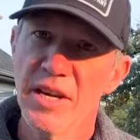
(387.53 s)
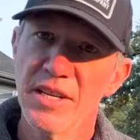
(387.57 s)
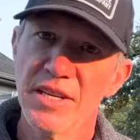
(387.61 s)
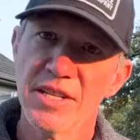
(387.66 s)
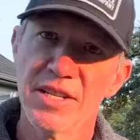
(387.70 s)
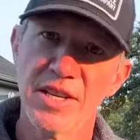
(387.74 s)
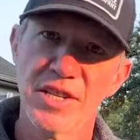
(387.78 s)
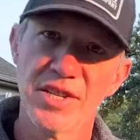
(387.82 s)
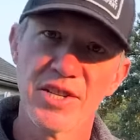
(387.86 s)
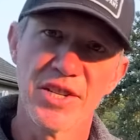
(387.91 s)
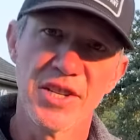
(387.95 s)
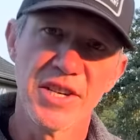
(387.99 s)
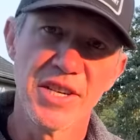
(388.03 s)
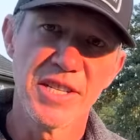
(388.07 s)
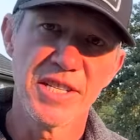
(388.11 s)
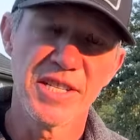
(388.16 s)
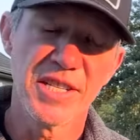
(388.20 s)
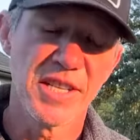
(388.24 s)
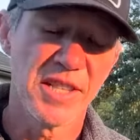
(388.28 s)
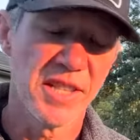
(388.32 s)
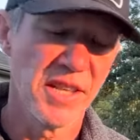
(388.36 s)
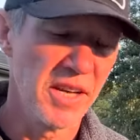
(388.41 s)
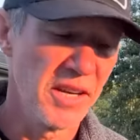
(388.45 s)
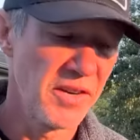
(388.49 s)
Such an
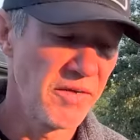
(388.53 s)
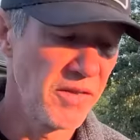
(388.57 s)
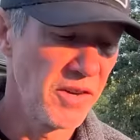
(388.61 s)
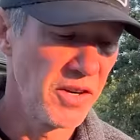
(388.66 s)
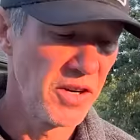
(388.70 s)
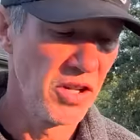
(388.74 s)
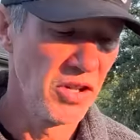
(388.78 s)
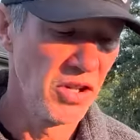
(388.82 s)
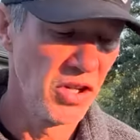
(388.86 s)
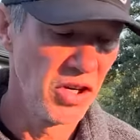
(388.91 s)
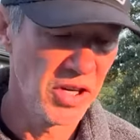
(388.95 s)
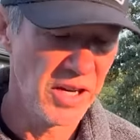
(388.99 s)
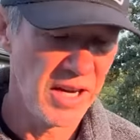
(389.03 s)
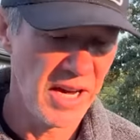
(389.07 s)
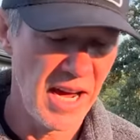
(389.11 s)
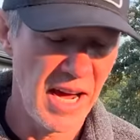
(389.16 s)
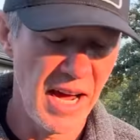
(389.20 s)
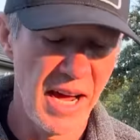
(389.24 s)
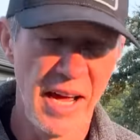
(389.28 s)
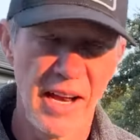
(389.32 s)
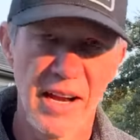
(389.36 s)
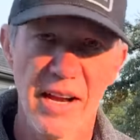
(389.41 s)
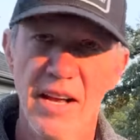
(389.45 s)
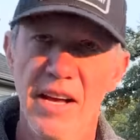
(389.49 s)
easy thing for you to look
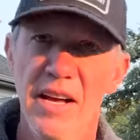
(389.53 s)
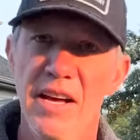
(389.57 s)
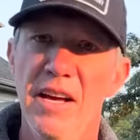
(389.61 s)
at.